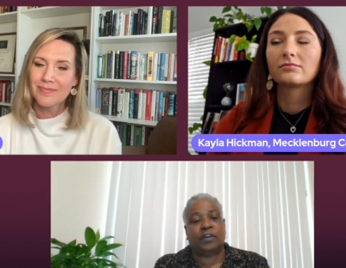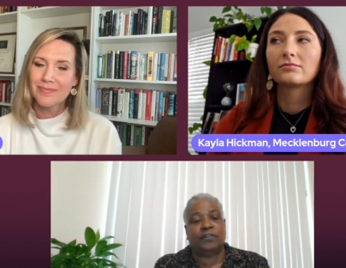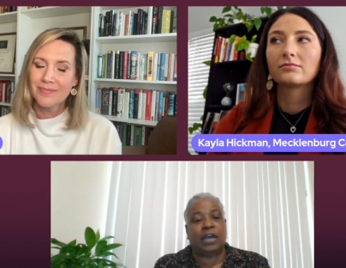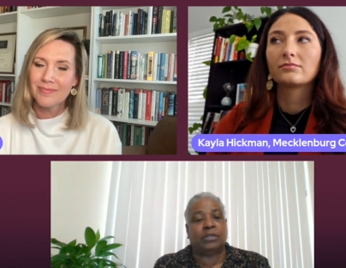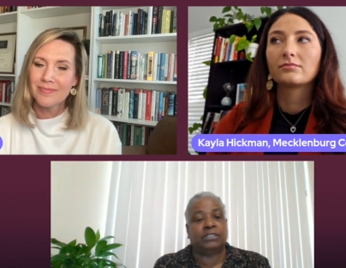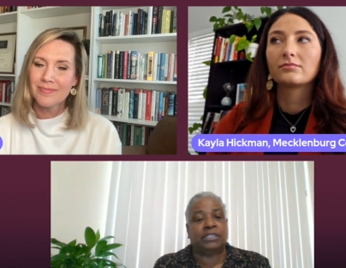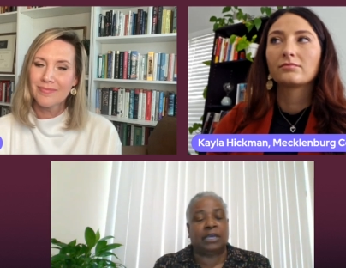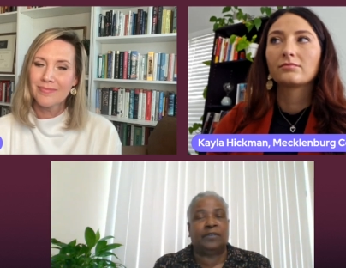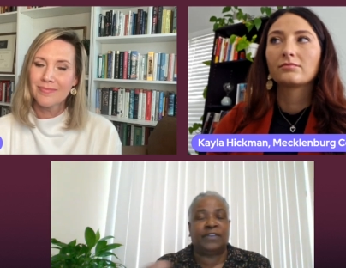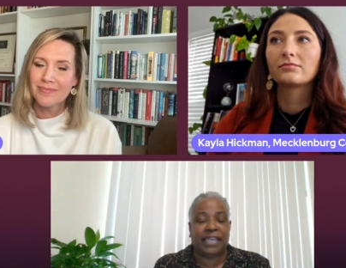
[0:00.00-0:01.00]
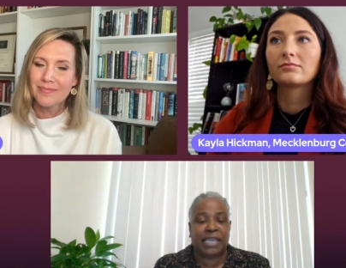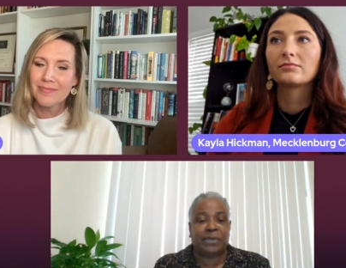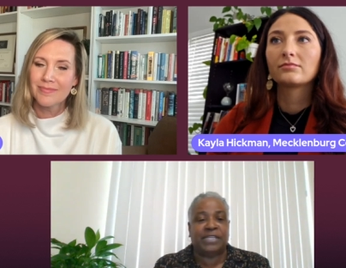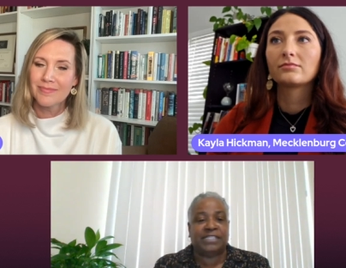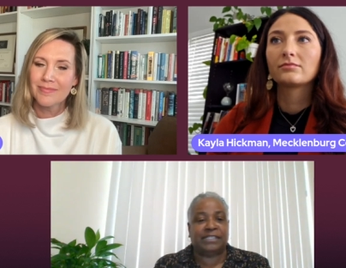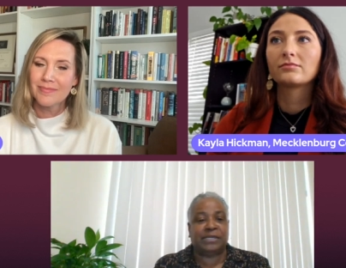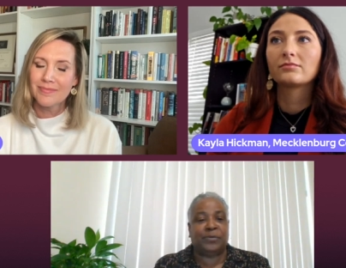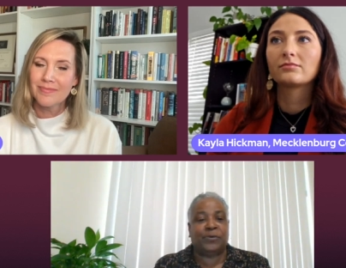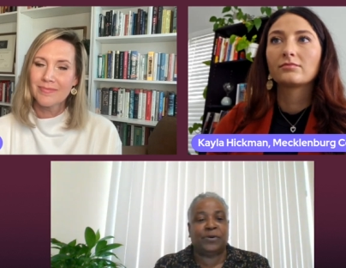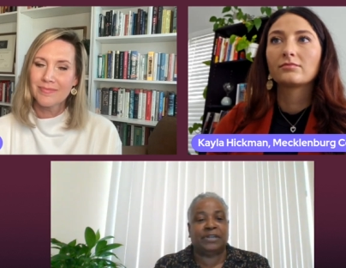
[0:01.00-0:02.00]
Speaker 1: of our of
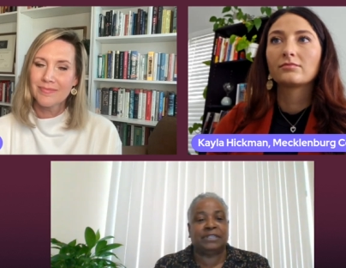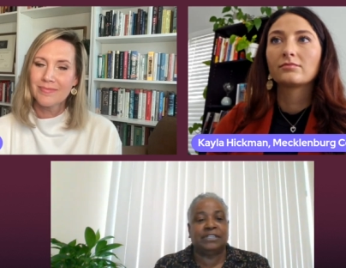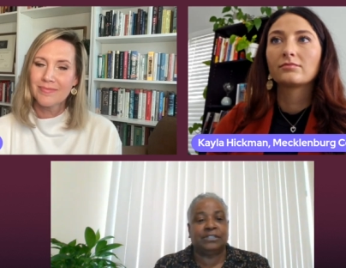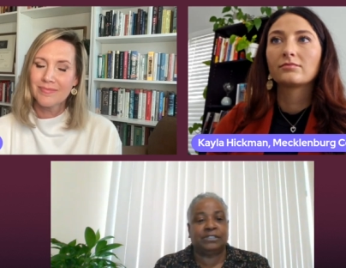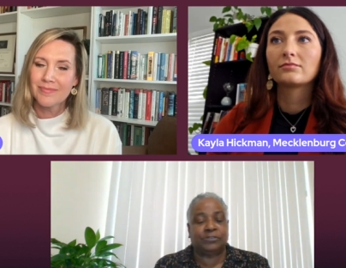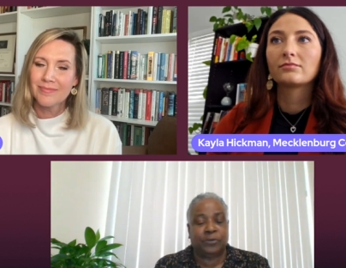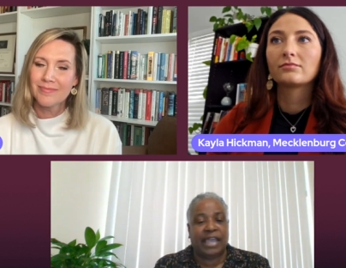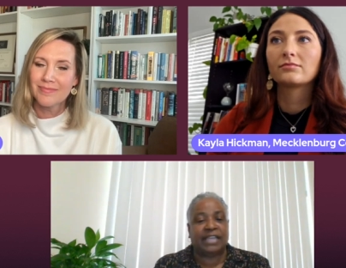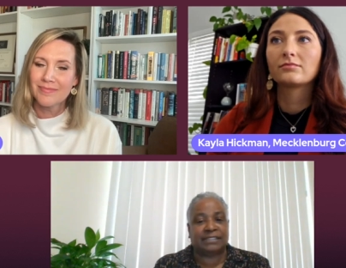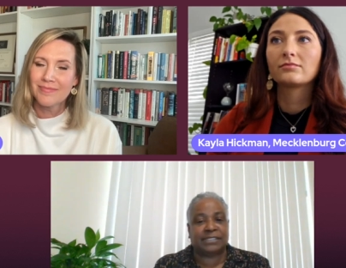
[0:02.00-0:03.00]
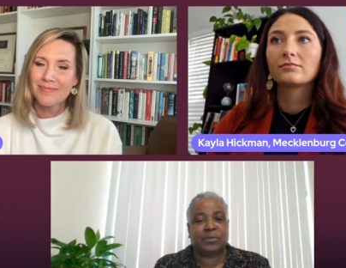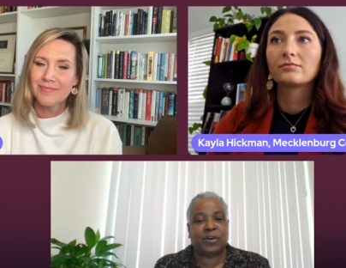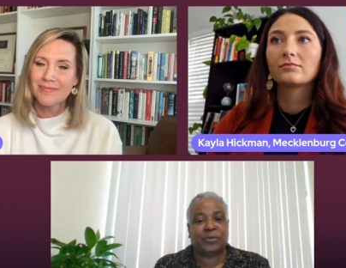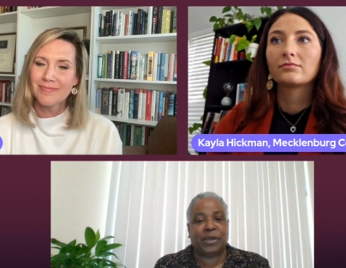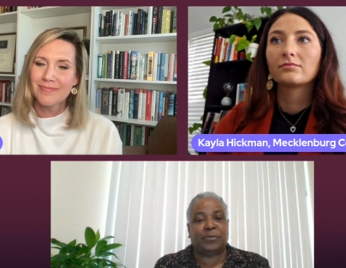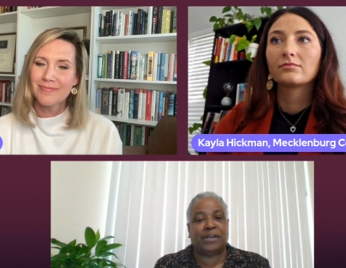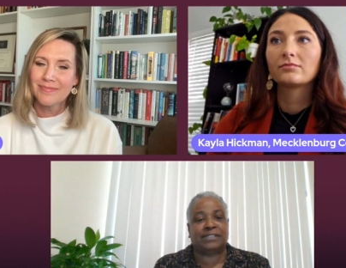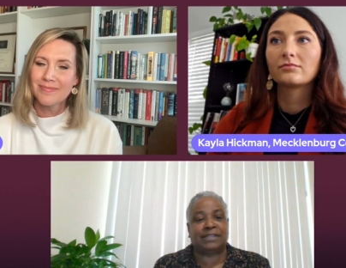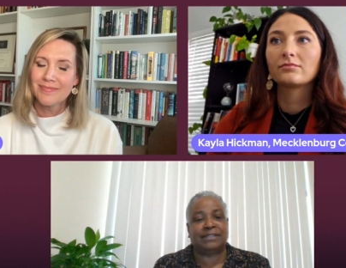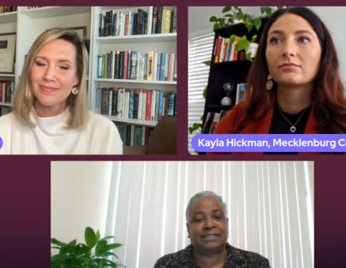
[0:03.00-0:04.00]
ABC board grant, small grant
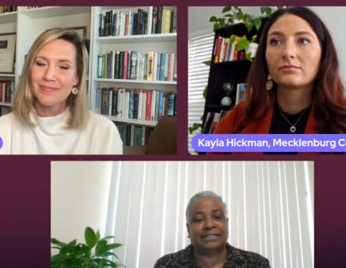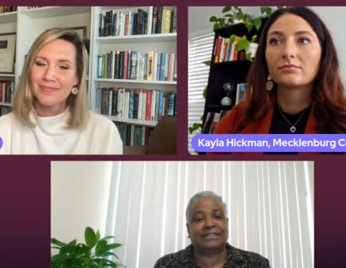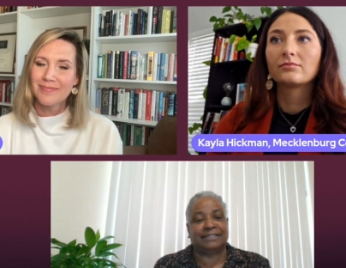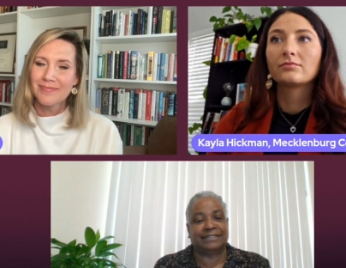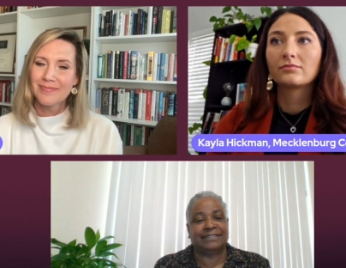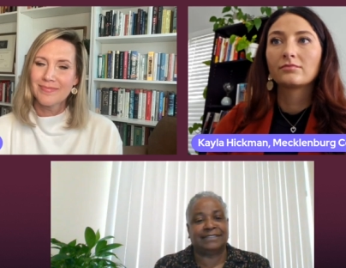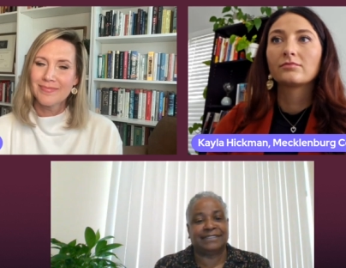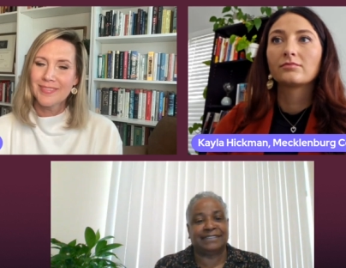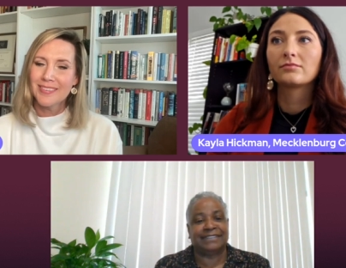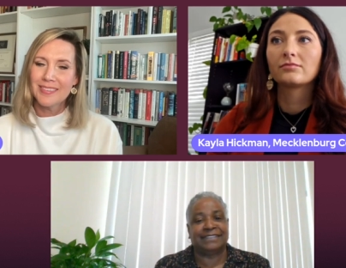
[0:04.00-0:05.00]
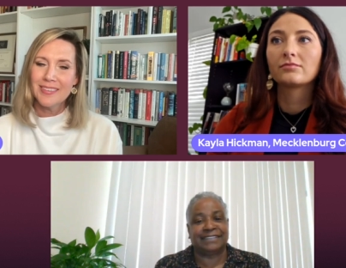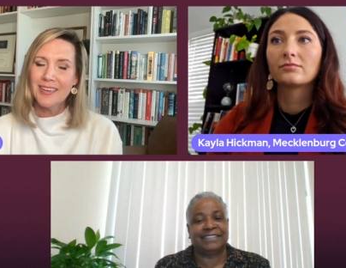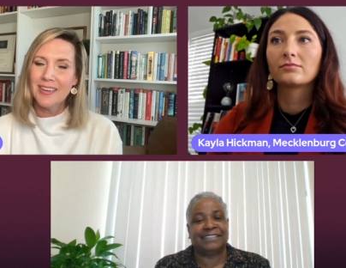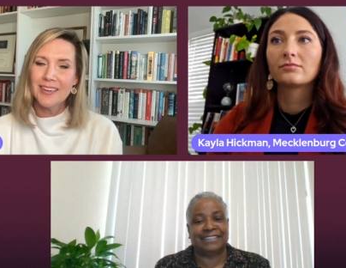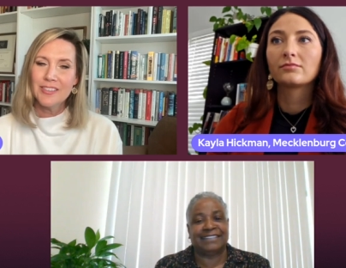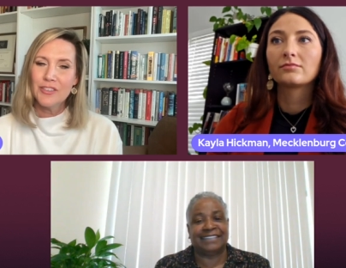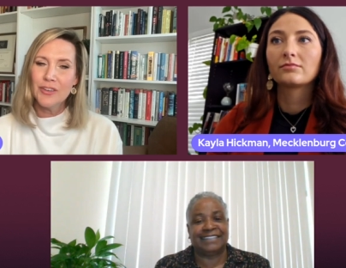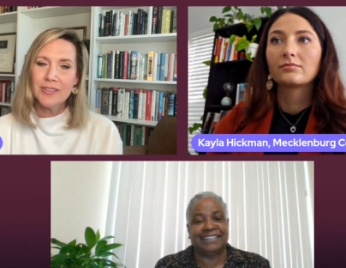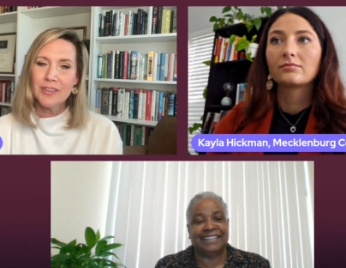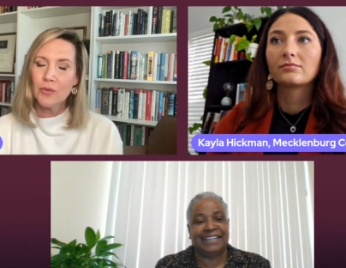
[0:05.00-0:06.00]
process.
Speaker 2: See, it's
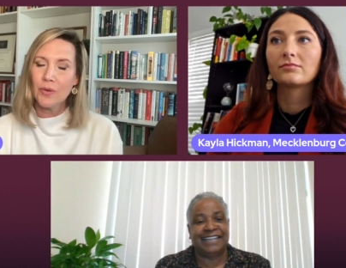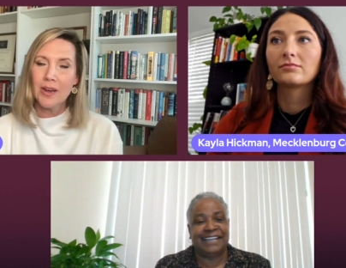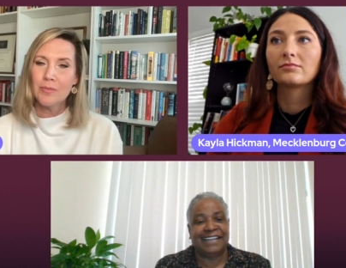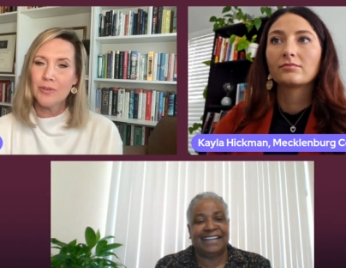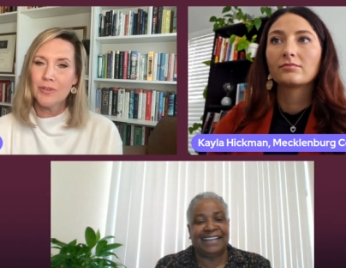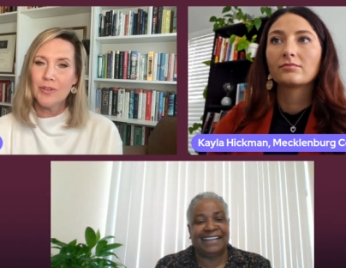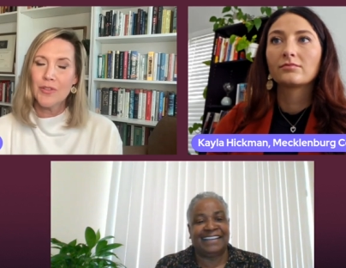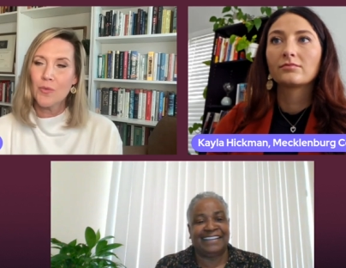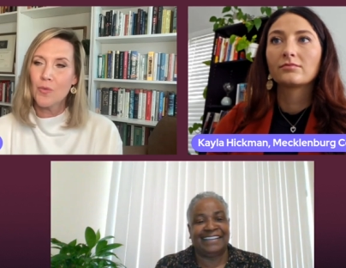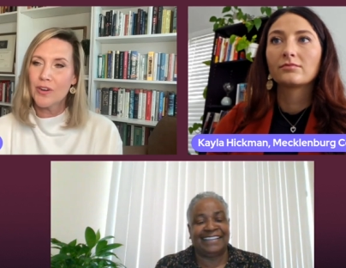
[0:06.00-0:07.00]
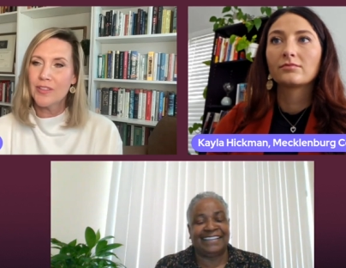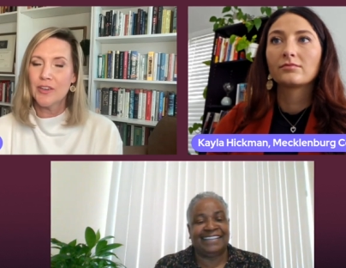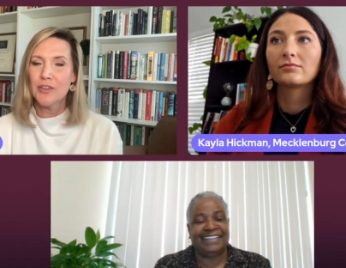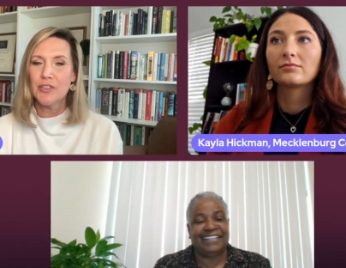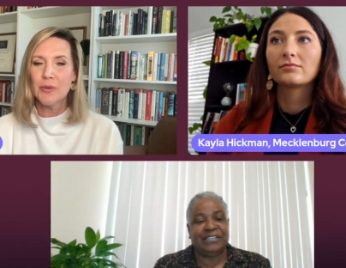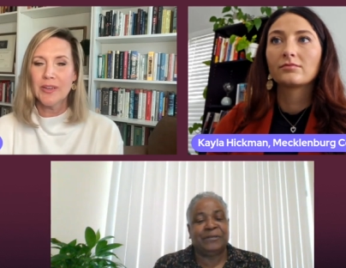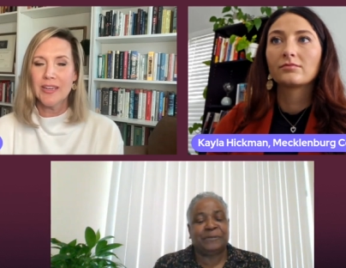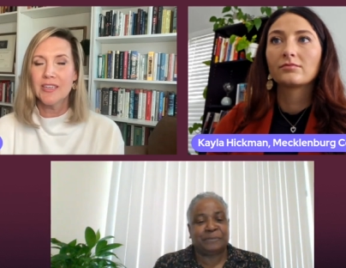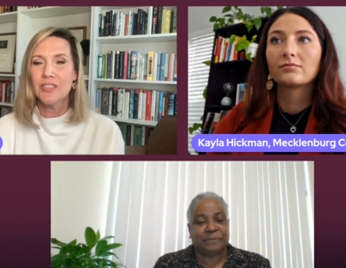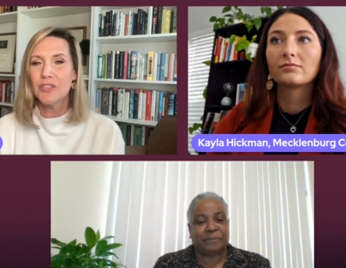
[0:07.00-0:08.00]
just incredible the work that you're
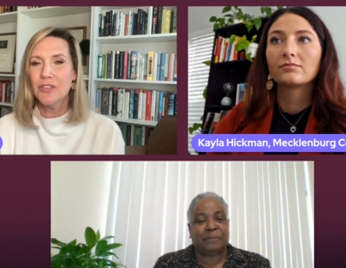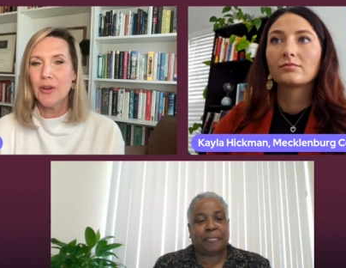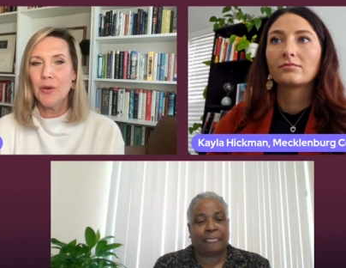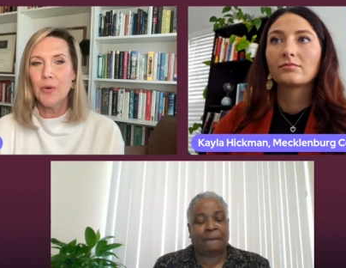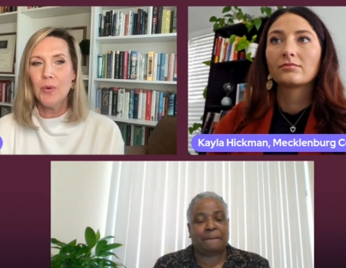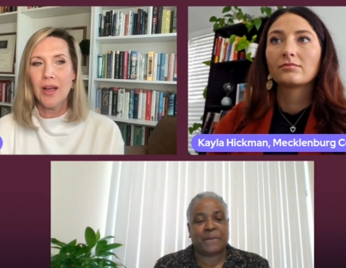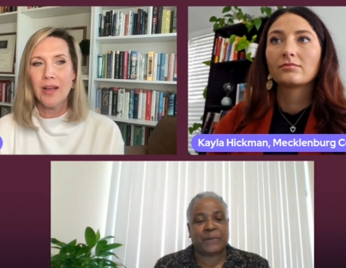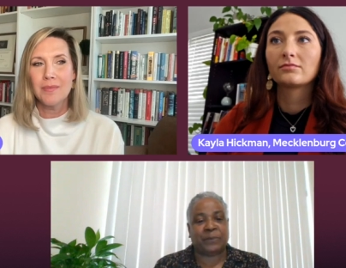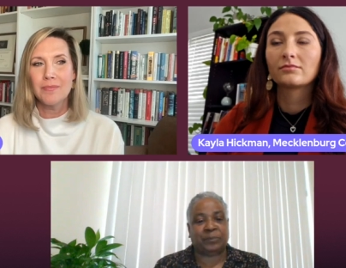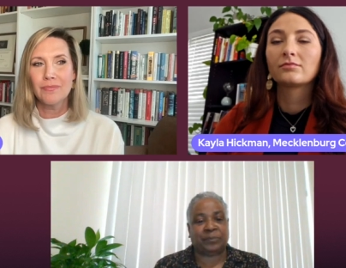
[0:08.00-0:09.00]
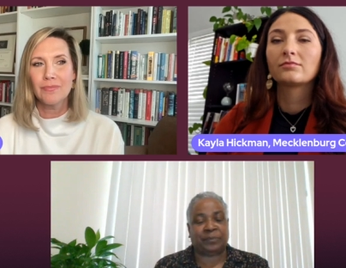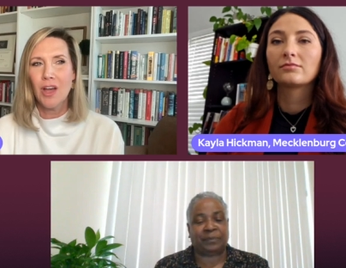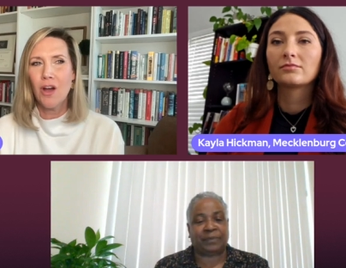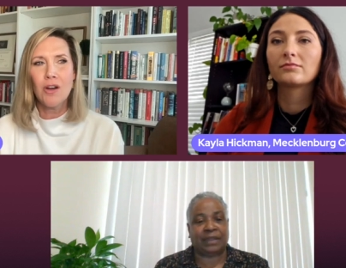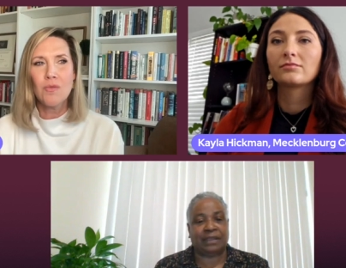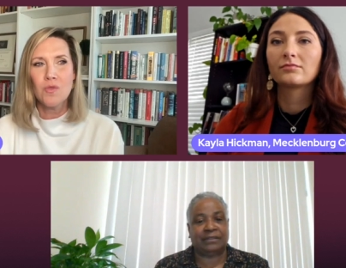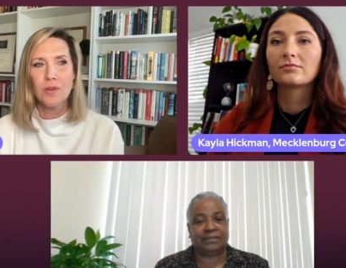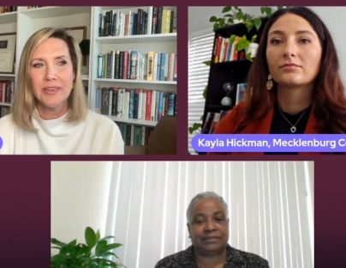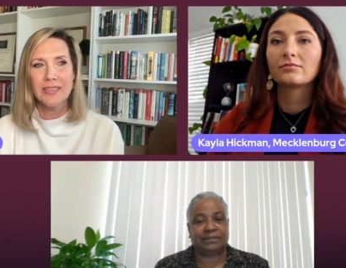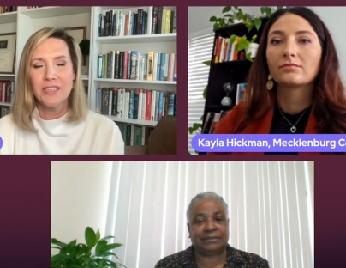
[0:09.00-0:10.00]
doing, and it's so um,
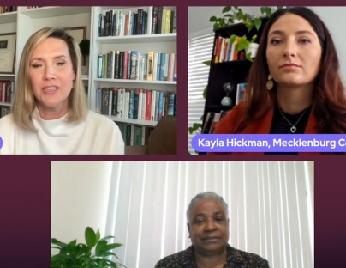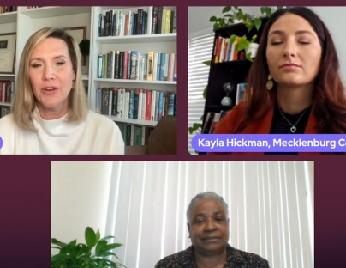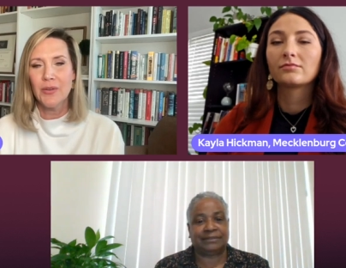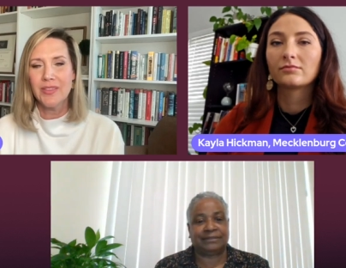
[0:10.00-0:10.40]
heartwarming to know